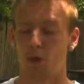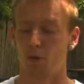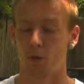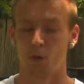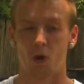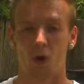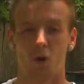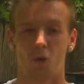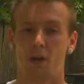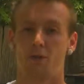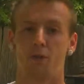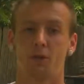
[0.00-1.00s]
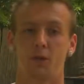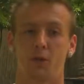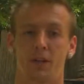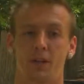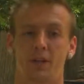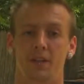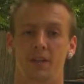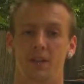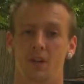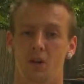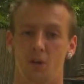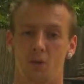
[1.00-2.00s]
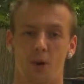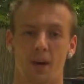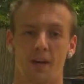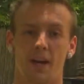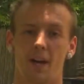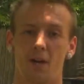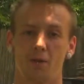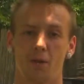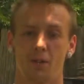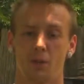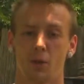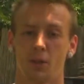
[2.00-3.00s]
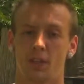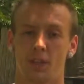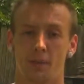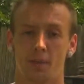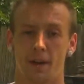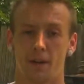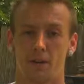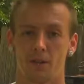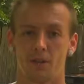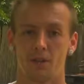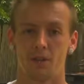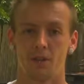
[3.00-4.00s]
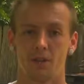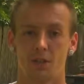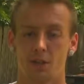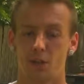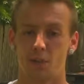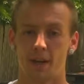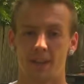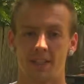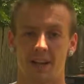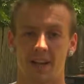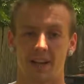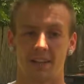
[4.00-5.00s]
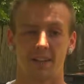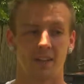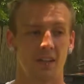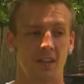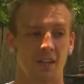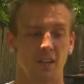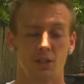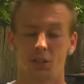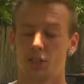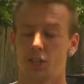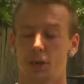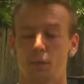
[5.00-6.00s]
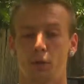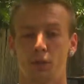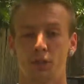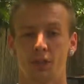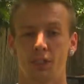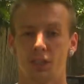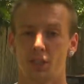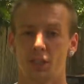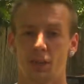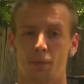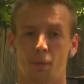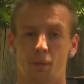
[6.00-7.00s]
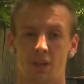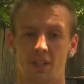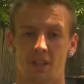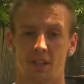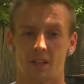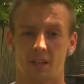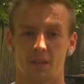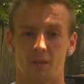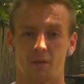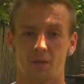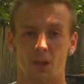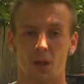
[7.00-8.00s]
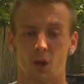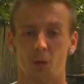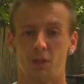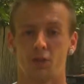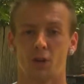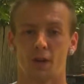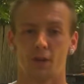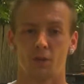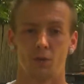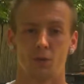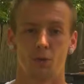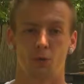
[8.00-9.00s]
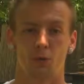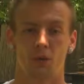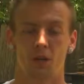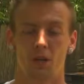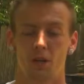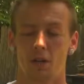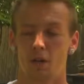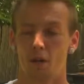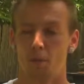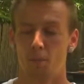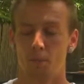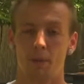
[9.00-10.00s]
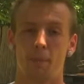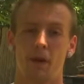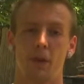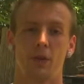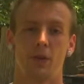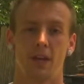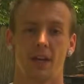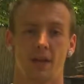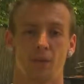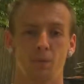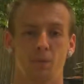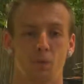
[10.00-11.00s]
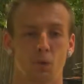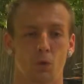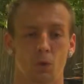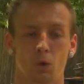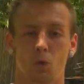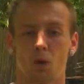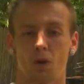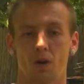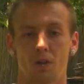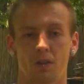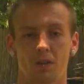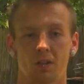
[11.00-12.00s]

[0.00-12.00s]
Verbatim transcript: Wherever you are, whatever you're doing, right now is the only thing that matters. You're the best at it. Just keep pushing it, just keep progressing, always trying to be better than who you were.